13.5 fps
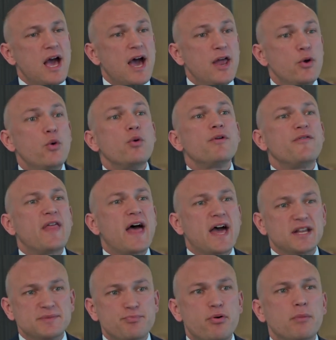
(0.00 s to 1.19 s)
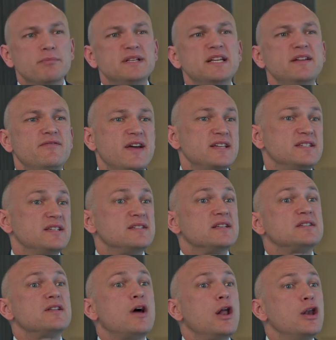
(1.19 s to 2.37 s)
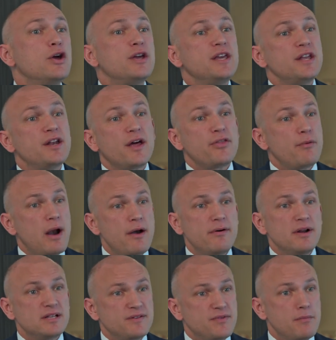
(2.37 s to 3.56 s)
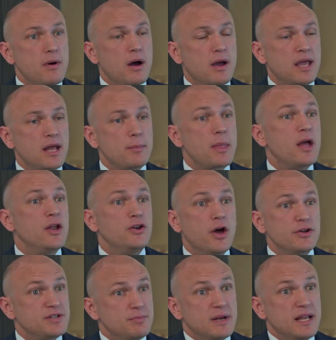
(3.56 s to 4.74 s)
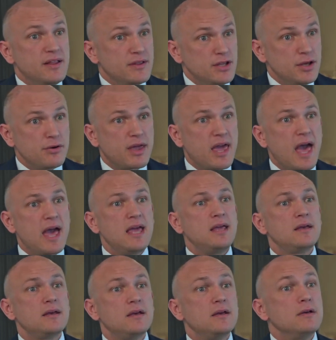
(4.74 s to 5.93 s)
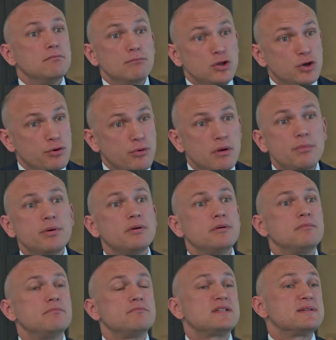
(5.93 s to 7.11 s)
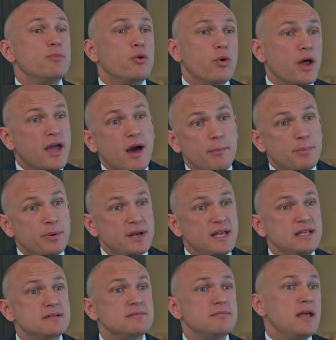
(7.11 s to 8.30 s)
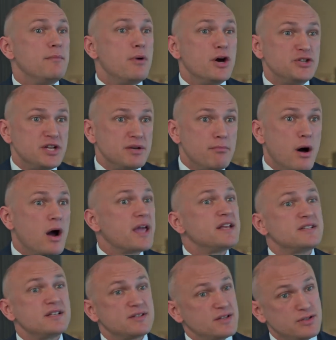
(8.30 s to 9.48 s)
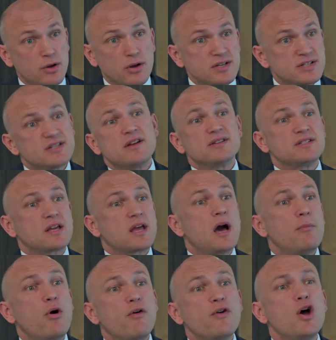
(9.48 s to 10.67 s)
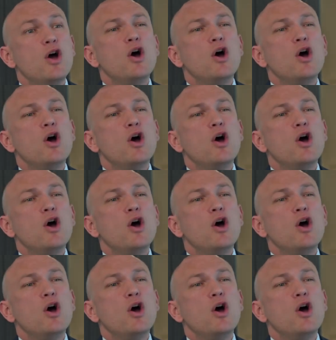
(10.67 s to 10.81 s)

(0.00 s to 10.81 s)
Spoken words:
And all of that has prompted investors to start looking at other areas of the market, notably the UK, Europe, smaller companies, emerging markets as the dollar starts to come off.